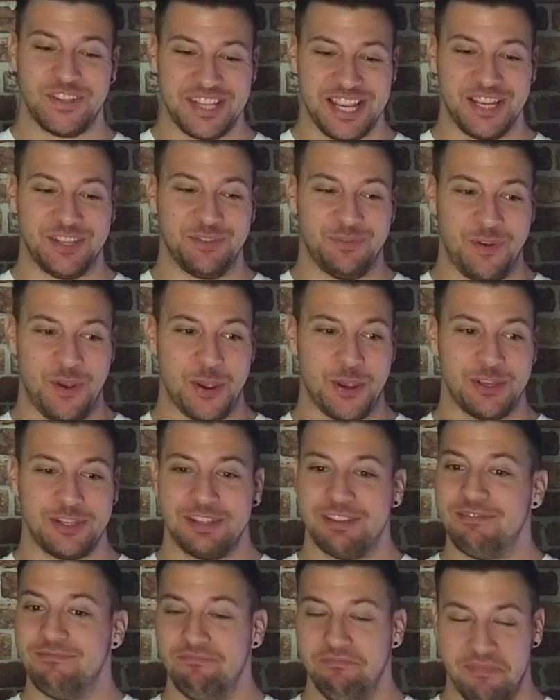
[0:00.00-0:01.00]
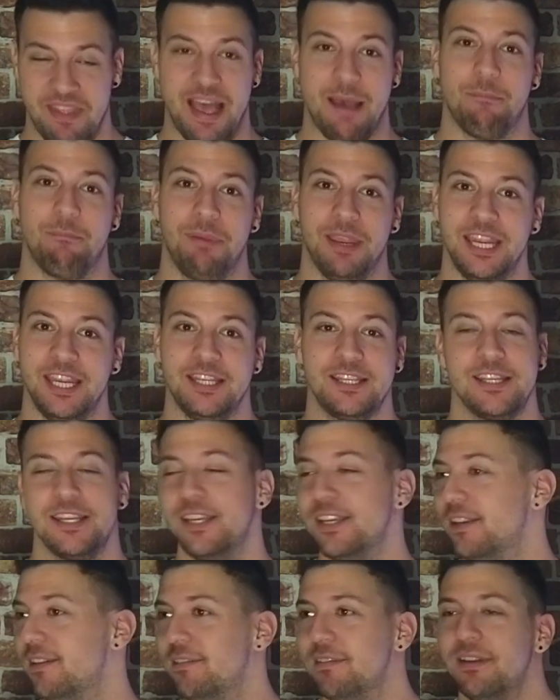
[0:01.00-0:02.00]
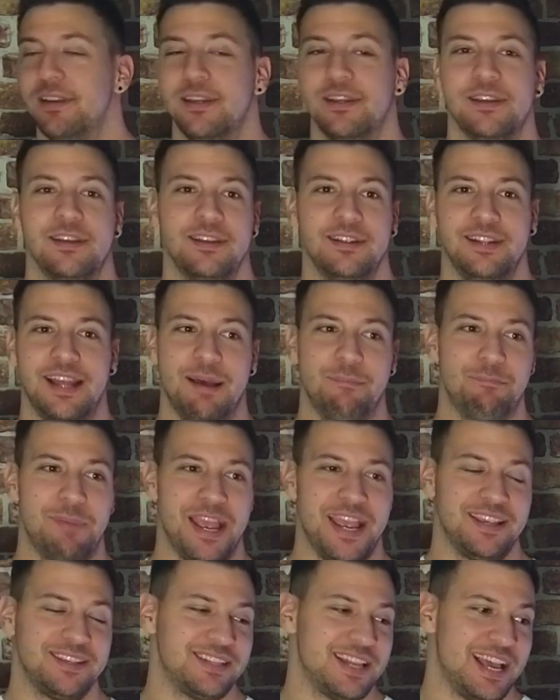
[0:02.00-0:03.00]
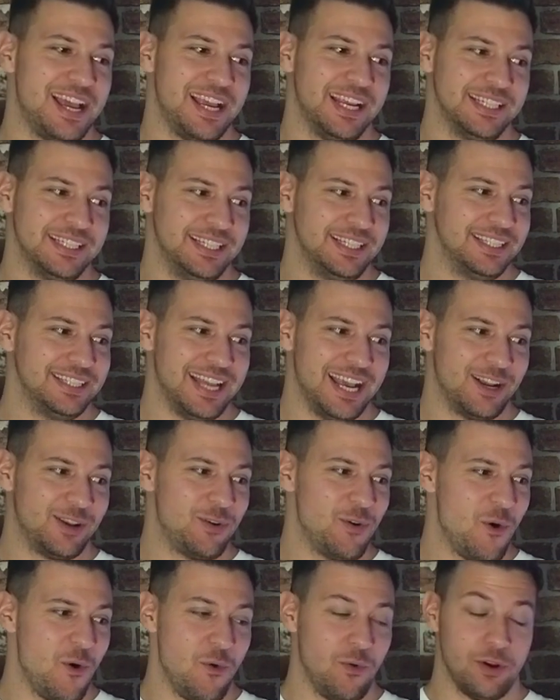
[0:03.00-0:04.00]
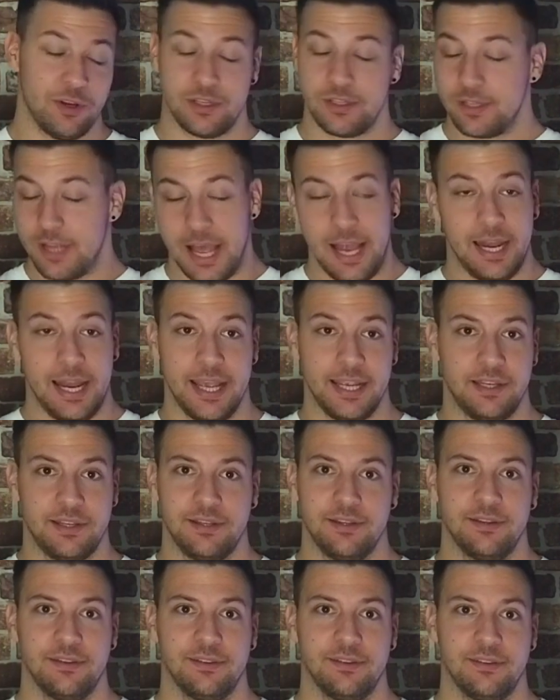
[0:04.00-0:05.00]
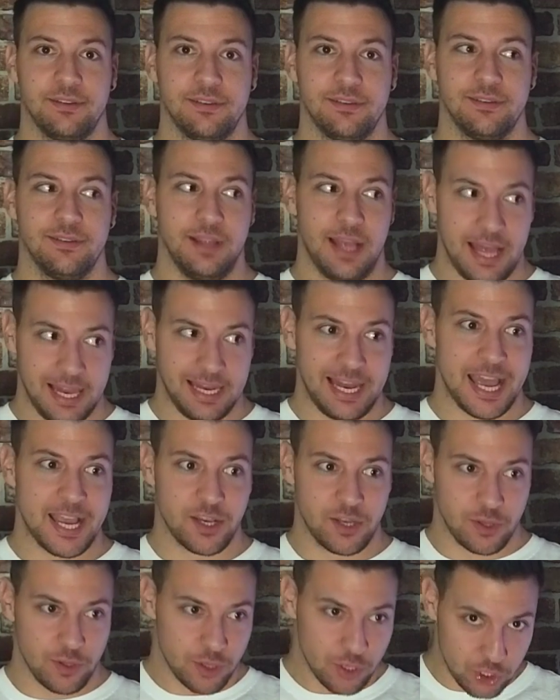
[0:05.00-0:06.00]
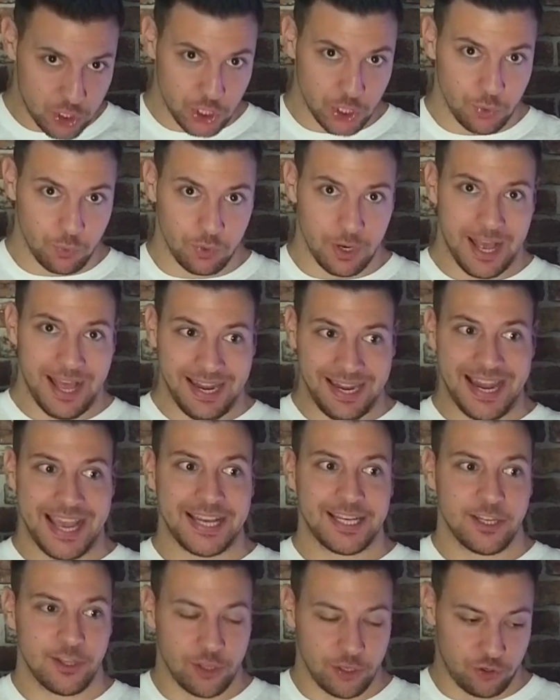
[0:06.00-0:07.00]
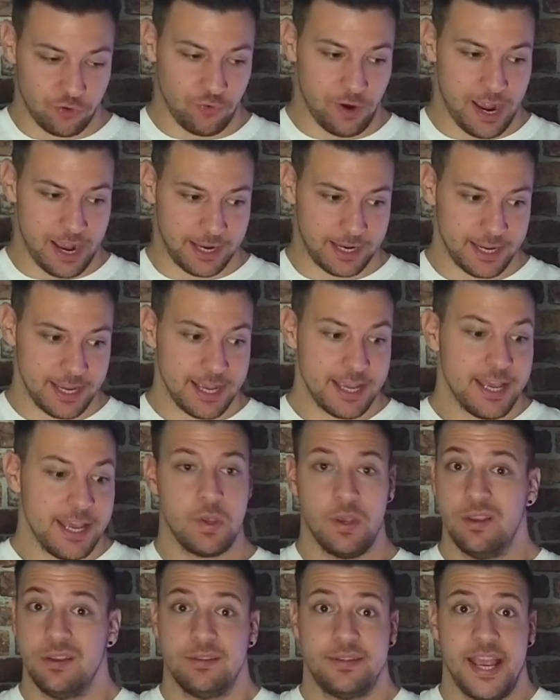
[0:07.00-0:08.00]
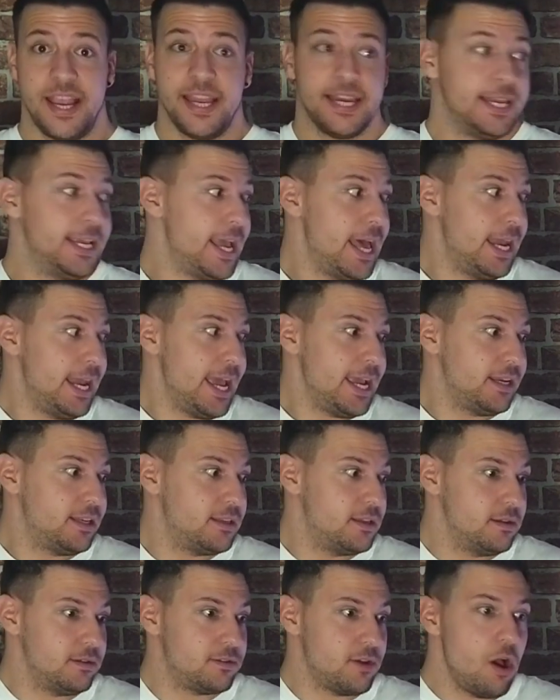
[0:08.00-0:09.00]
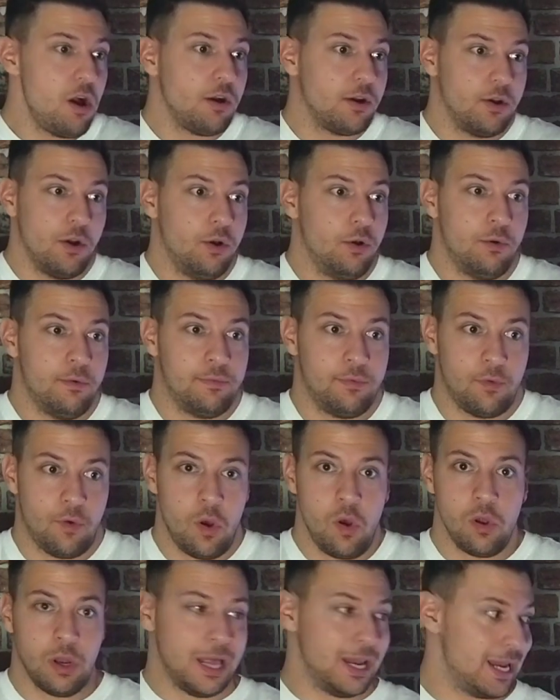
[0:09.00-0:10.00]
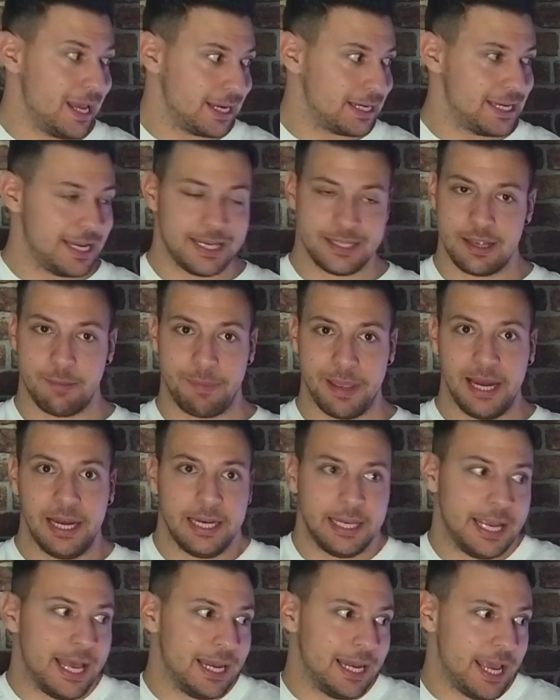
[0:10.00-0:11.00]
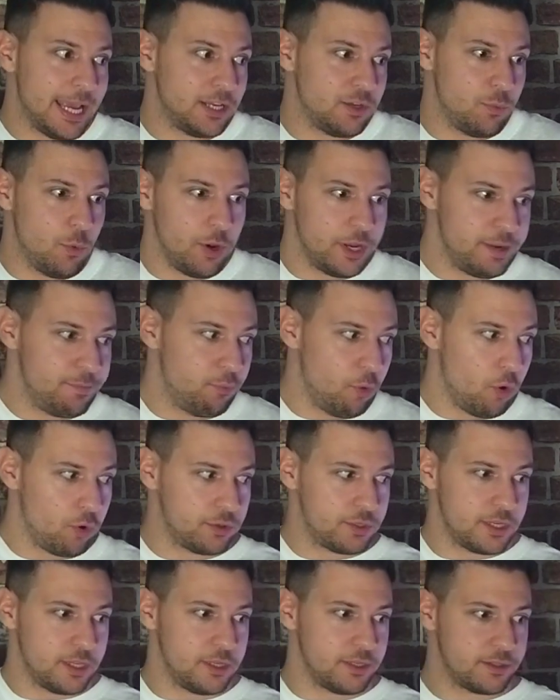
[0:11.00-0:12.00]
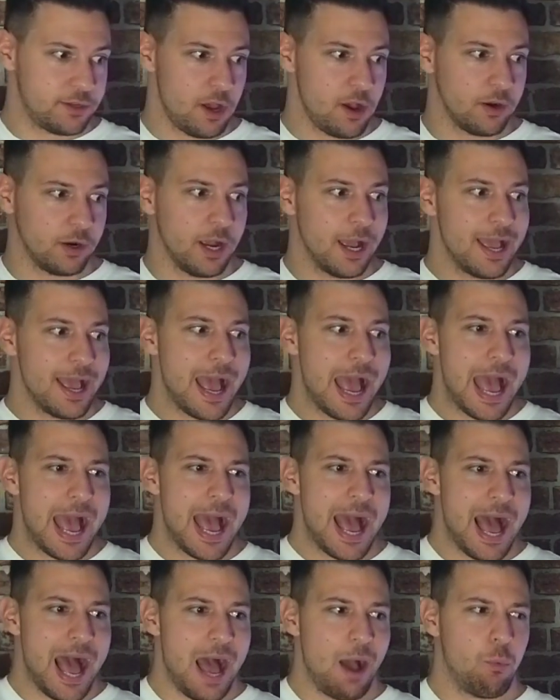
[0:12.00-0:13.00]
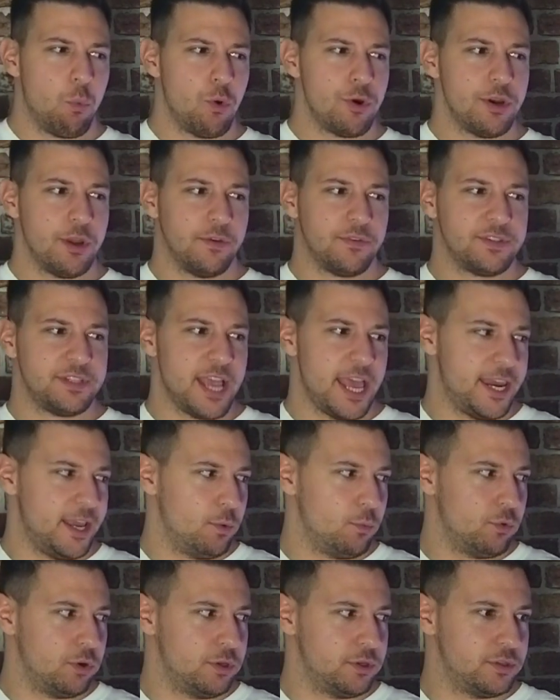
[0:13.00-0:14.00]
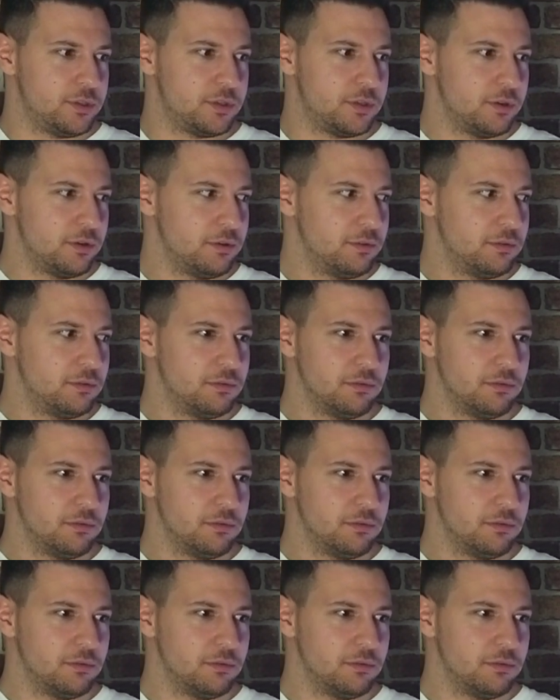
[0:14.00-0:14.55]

things first, that beat. That bass line, that chorus, I liked the tune, I liked the track. Secondly, I liked the song overall, I liked his ability, I liked what he brought to the song. I wouldn't have said it was